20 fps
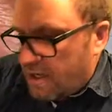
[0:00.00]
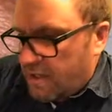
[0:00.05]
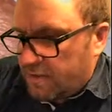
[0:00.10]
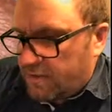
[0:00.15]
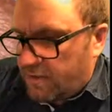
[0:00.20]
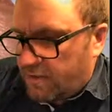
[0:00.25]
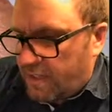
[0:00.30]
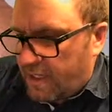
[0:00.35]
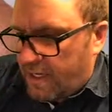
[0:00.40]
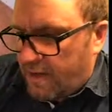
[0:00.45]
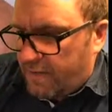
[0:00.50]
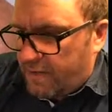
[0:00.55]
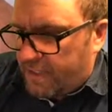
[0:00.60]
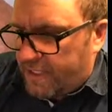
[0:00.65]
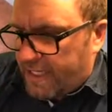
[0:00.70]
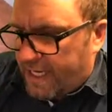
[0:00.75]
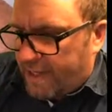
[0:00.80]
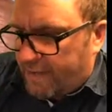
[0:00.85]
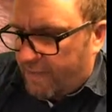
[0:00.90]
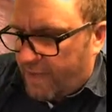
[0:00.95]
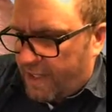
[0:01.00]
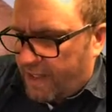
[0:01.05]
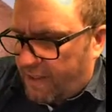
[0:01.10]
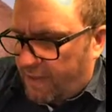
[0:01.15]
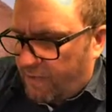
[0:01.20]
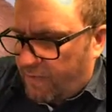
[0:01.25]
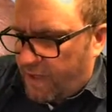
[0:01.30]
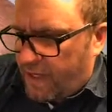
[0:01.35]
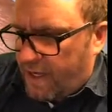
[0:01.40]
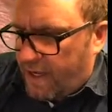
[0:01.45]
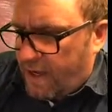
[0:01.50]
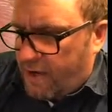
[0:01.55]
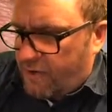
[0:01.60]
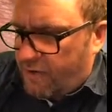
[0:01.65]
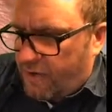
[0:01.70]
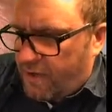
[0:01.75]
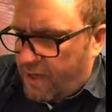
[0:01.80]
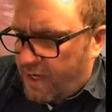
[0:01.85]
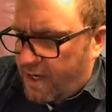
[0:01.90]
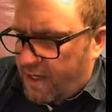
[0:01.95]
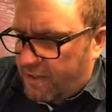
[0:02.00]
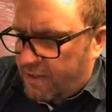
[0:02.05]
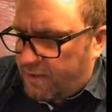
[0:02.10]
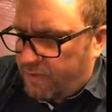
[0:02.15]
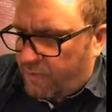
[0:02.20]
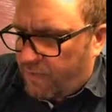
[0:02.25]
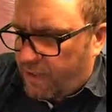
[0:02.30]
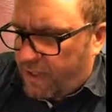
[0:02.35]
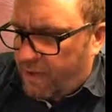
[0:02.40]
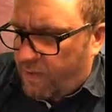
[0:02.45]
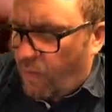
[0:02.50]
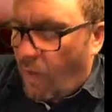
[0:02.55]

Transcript: So then it would take me 320